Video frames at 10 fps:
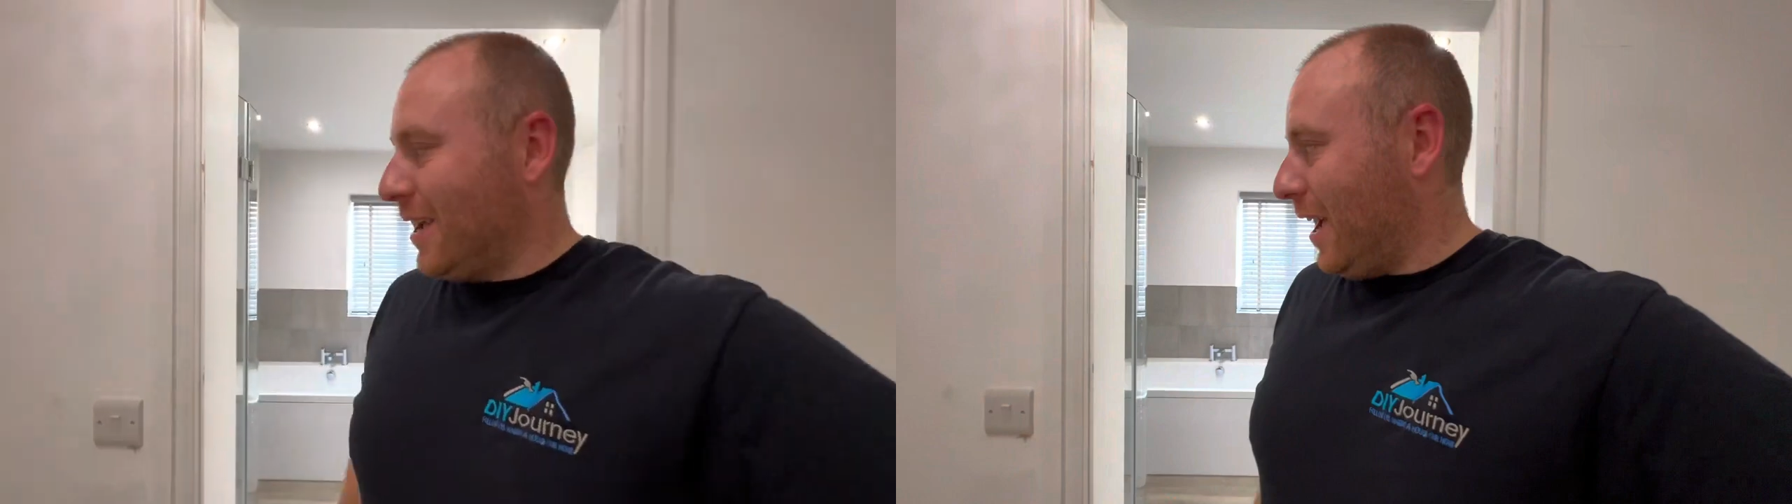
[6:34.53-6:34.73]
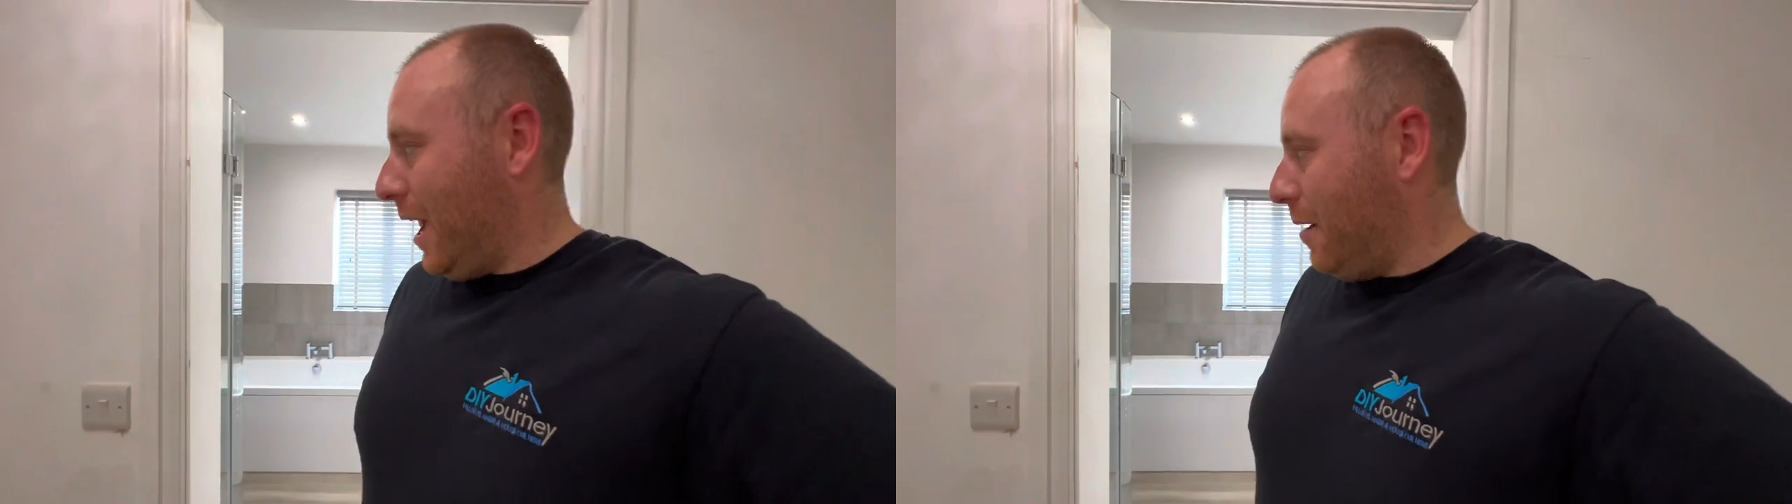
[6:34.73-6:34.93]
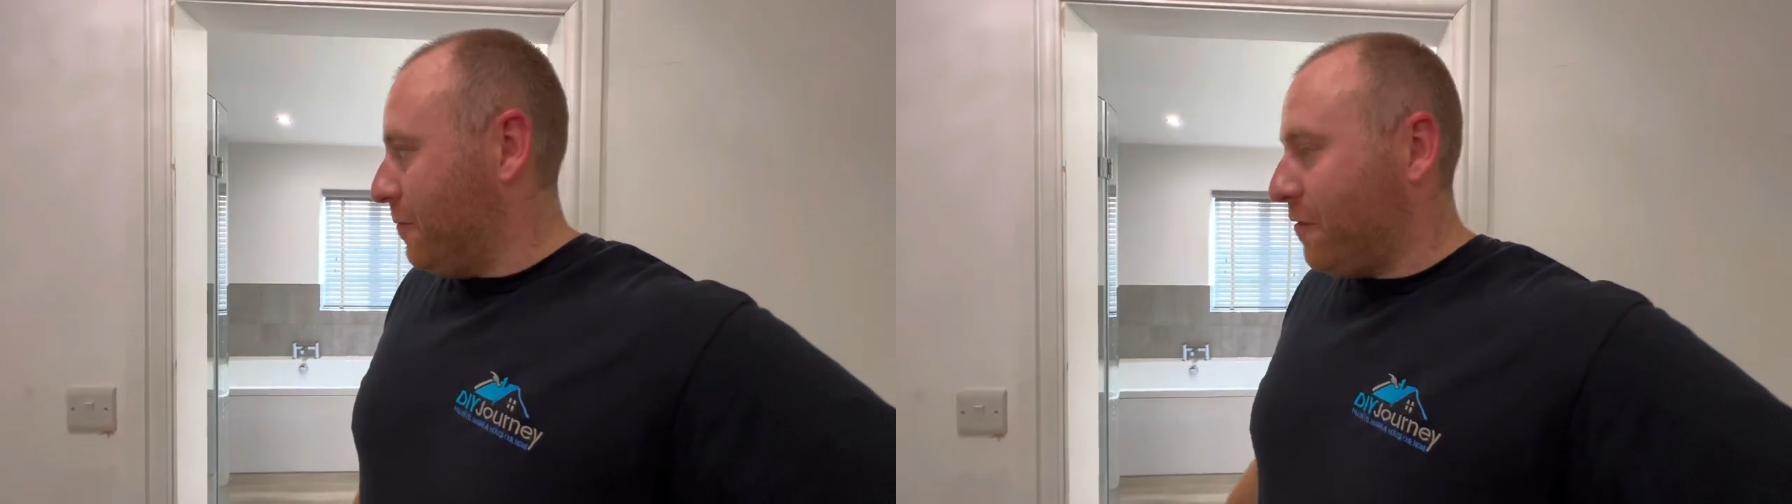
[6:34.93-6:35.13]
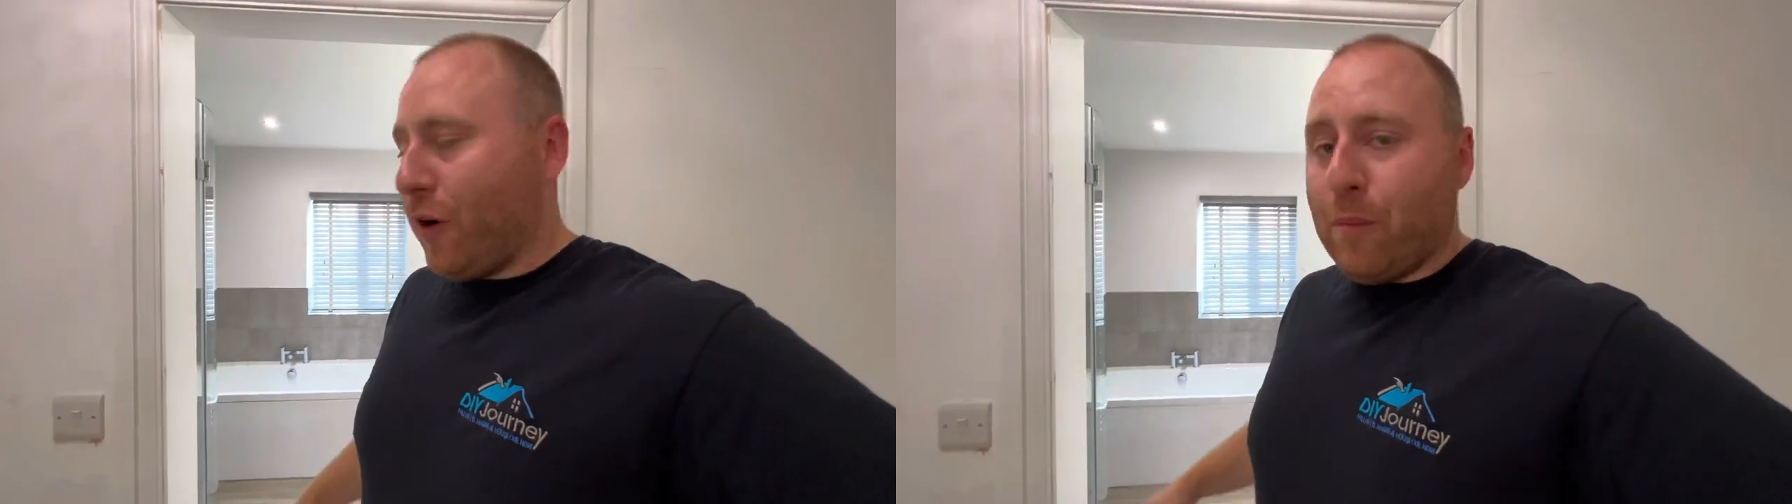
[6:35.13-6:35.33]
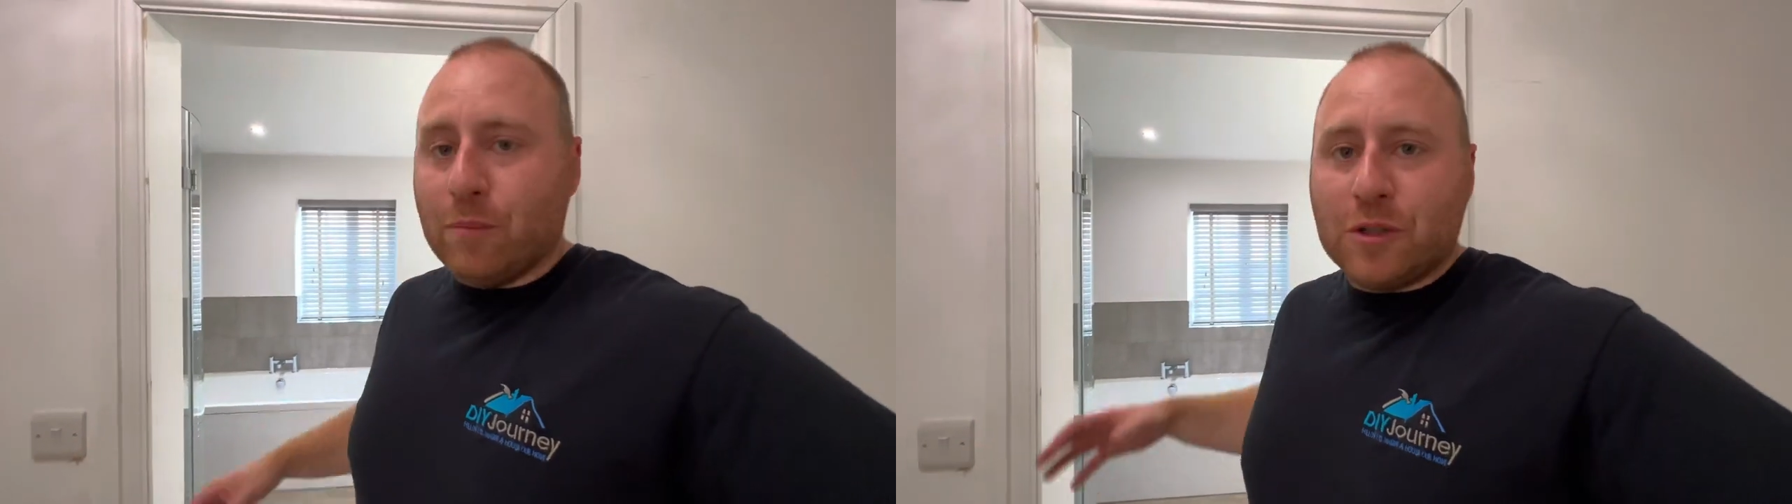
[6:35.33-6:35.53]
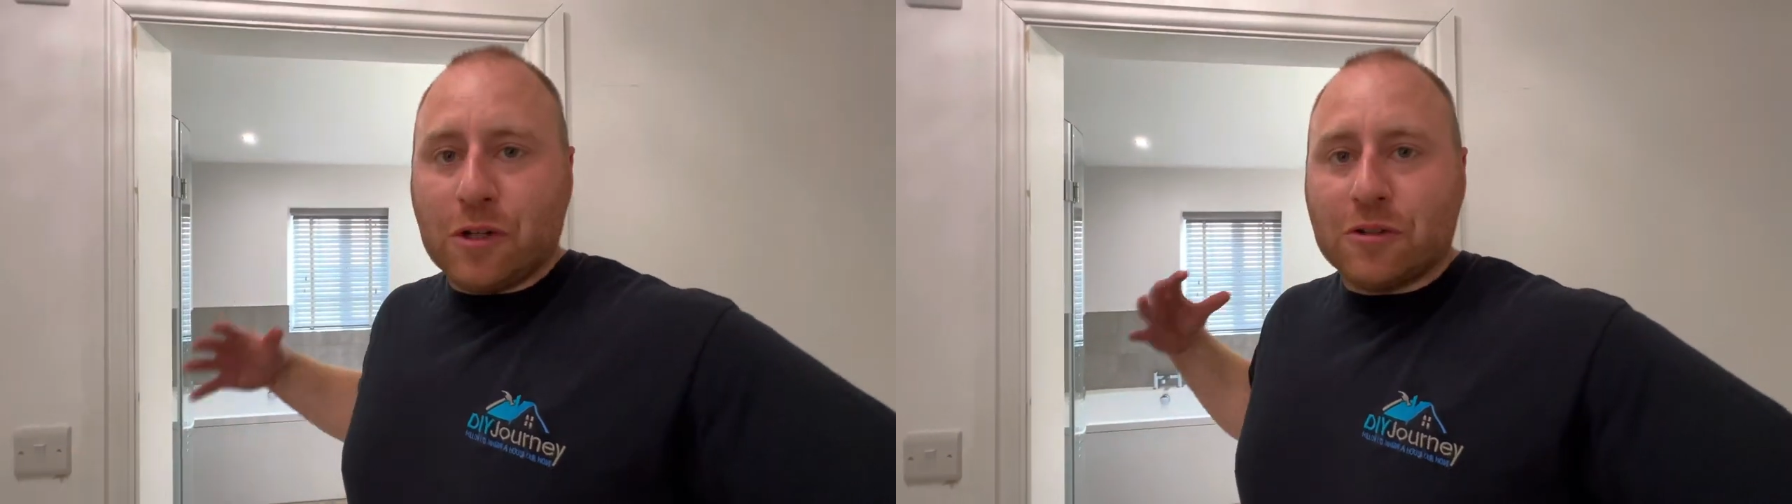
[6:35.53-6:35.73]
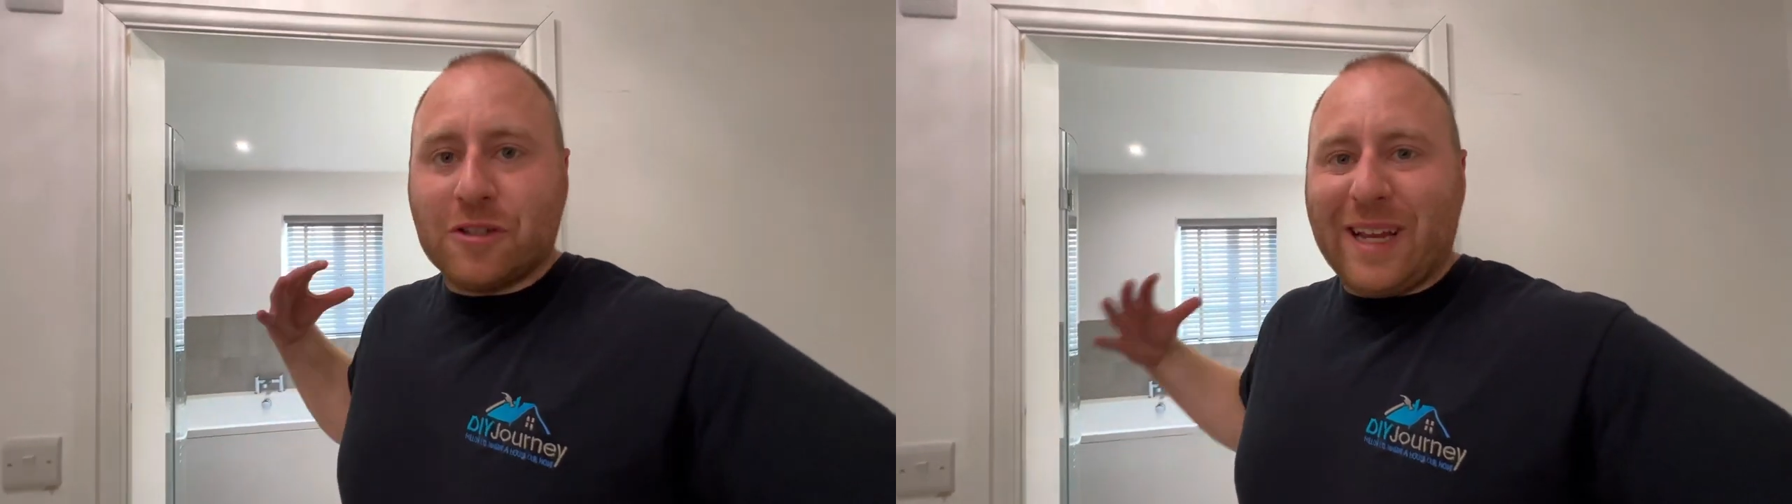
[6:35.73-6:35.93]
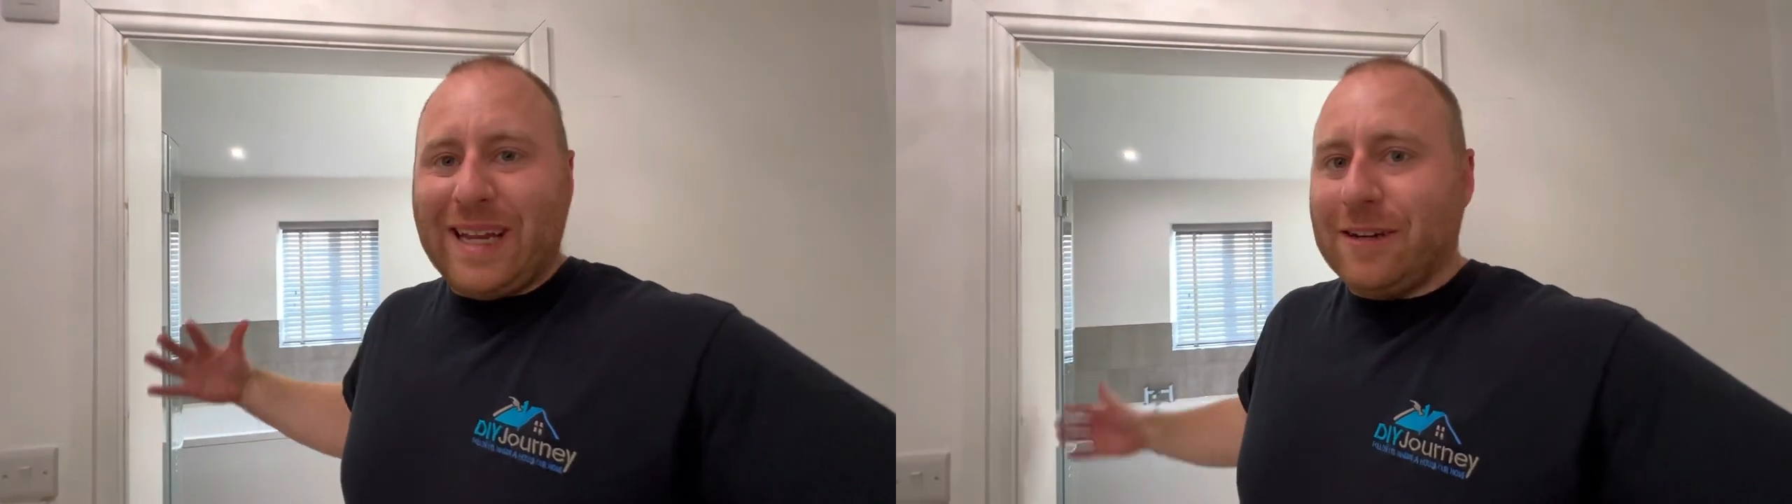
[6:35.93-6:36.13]
um, from sort
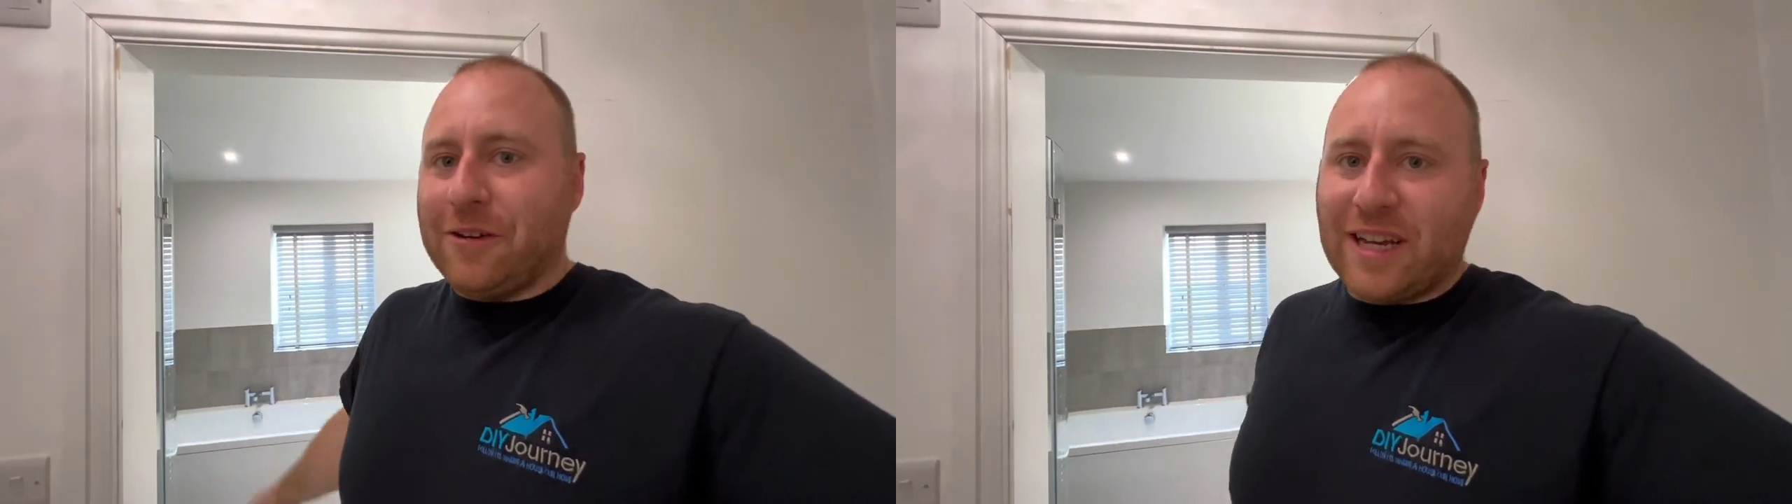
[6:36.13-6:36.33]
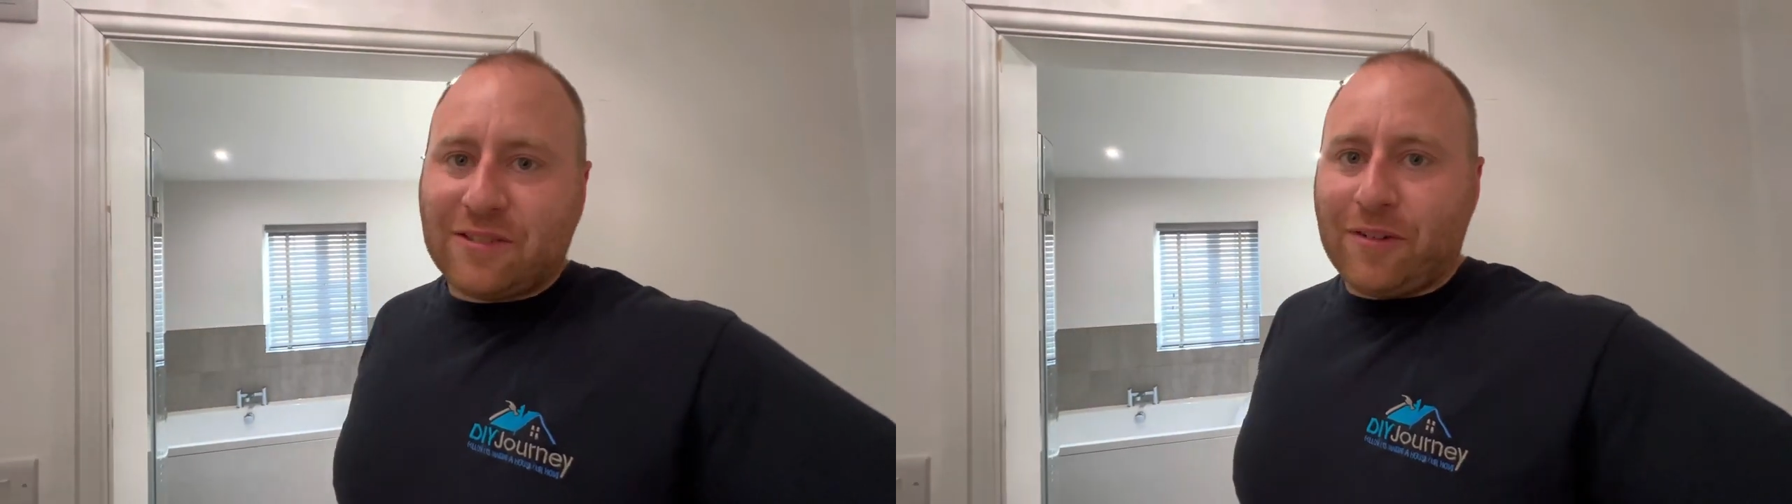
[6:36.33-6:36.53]
of ingress